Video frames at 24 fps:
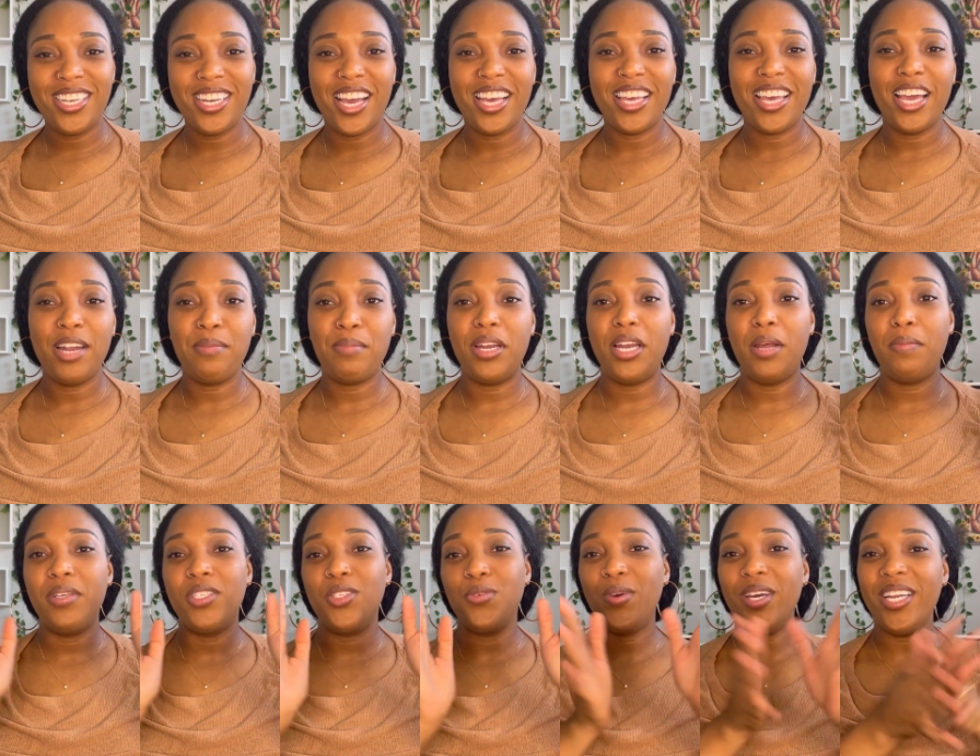Again, my name
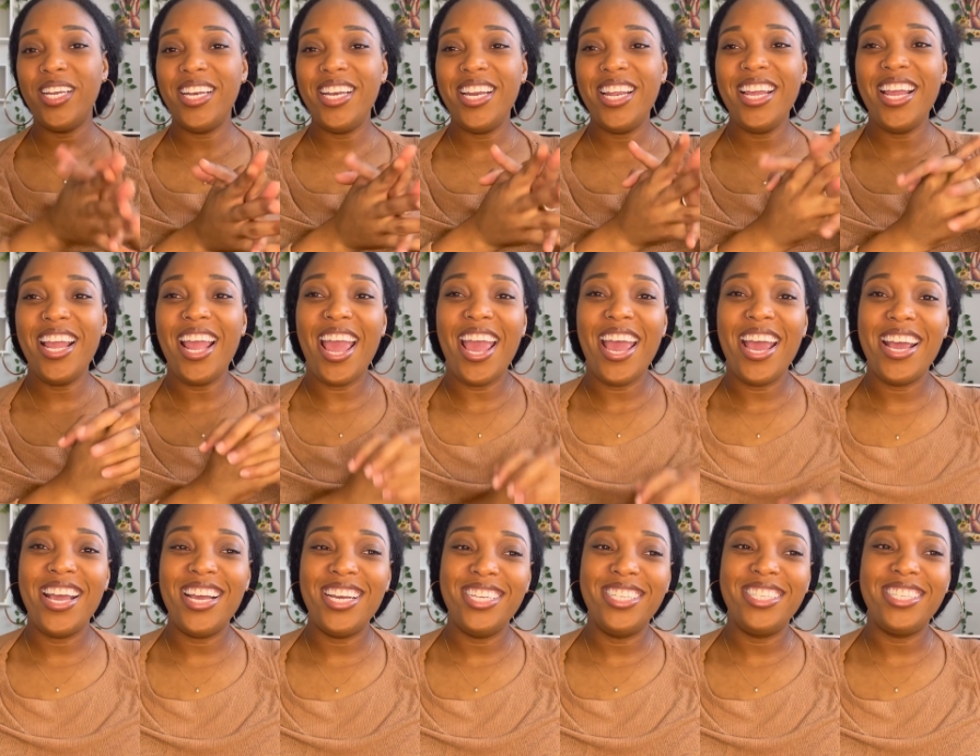is Whitney,
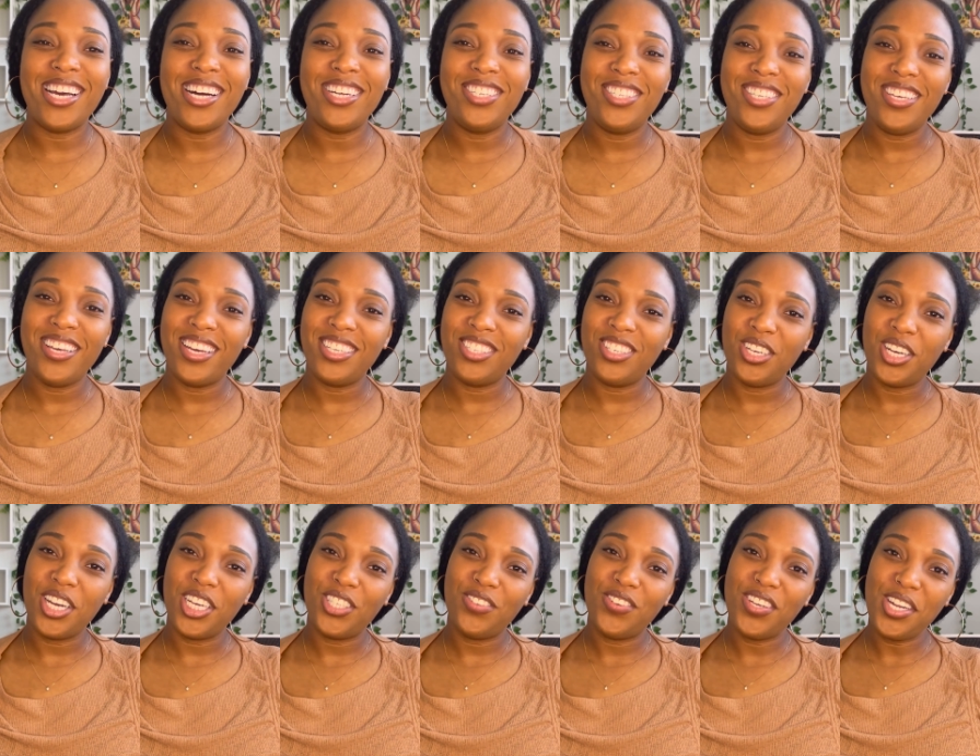and I'll see you guys in the
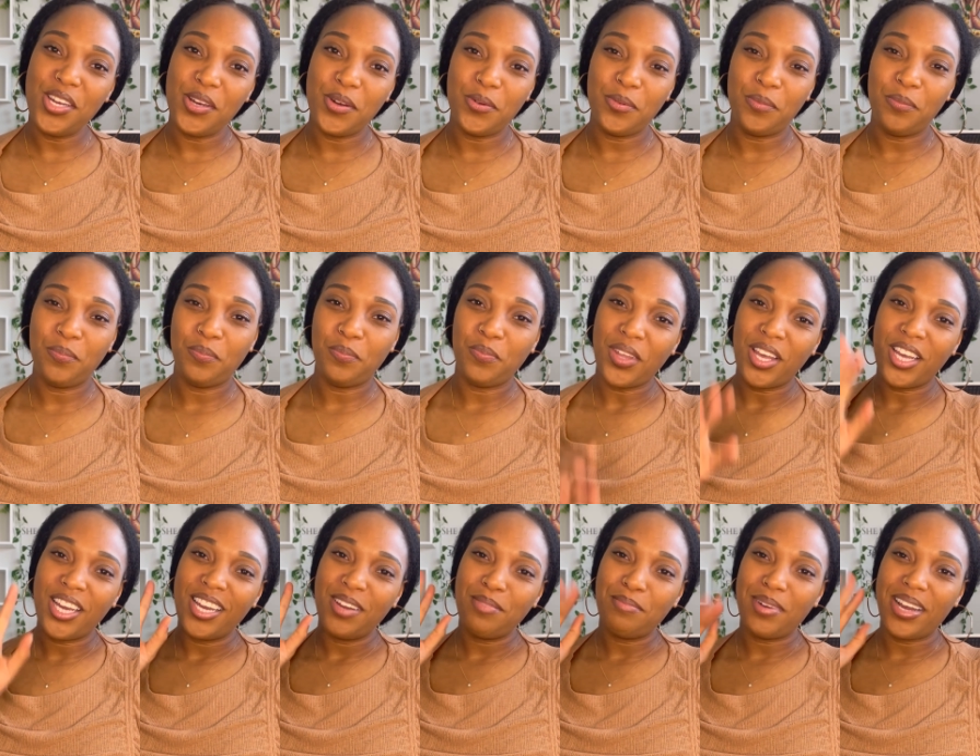next video.
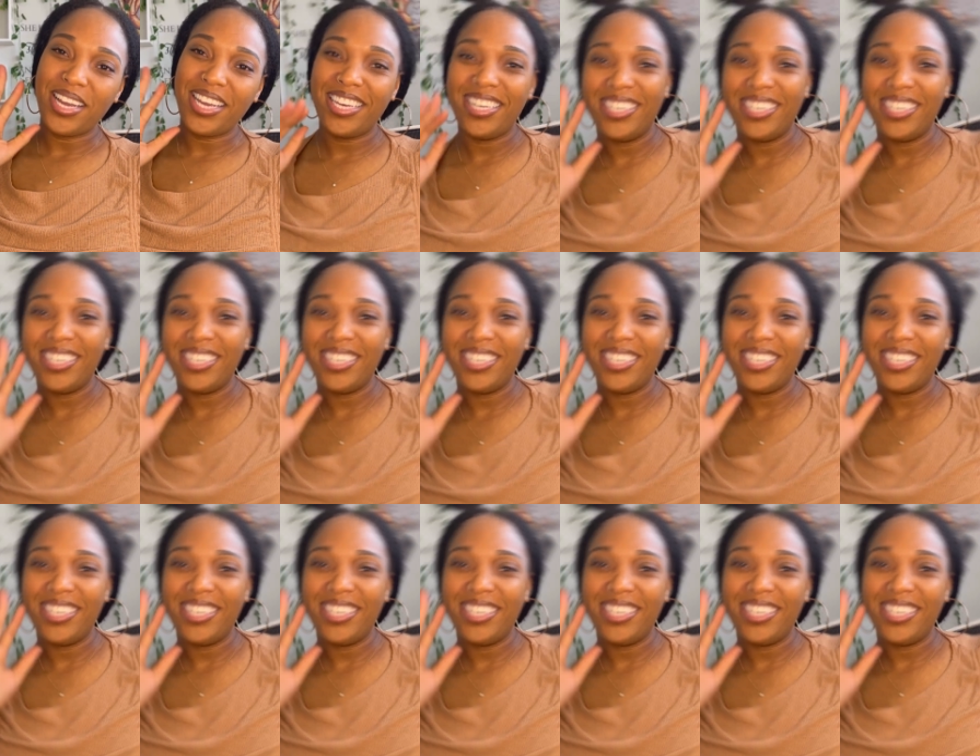Bye.